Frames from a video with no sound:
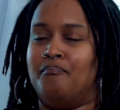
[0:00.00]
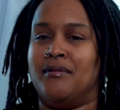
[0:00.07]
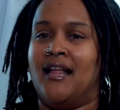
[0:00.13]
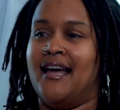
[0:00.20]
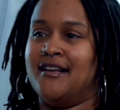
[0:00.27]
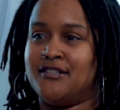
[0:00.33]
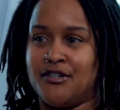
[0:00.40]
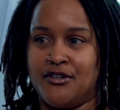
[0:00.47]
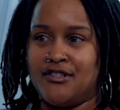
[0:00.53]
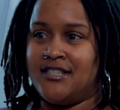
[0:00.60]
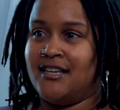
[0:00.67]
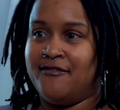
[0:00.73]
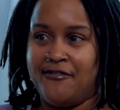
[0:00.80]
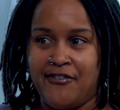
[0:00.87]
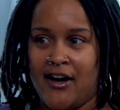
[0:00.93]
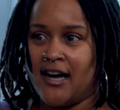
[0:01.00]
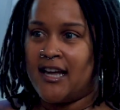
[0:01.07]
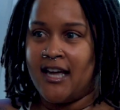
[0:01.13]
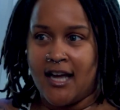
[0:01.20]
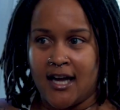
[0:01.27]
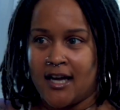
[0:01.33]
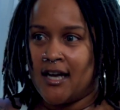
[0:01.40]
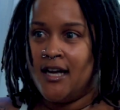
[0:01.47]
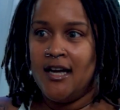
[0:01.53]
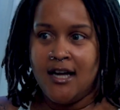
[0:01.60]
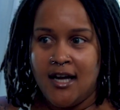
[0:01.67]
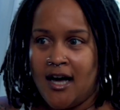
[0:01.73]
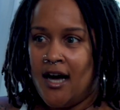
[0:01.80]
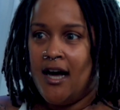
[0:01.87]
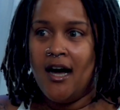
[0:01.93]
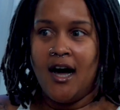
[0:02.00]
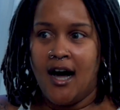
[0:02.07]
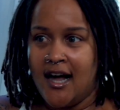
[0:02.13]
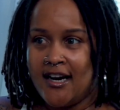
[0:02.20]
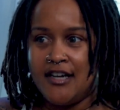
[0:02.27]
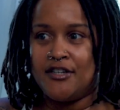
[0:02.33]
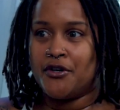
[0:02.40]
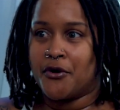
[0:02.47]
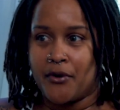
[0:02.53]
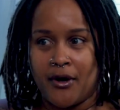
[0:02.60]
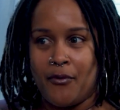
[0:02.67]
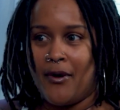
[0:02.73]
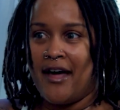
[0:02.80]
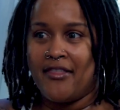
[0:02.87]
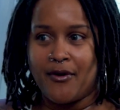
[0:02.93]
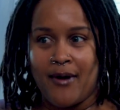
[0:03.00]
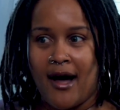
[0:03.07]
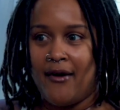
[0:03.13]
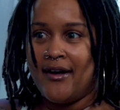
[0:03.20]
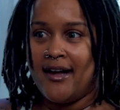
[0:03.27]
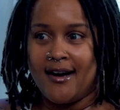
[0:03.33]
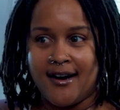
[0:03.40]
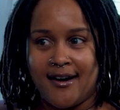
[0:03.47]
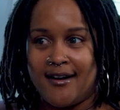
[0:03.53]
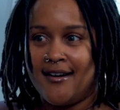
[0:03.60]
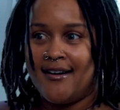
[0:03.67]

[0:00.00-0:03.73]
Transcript: blazers and fucking 100 degree weather out here.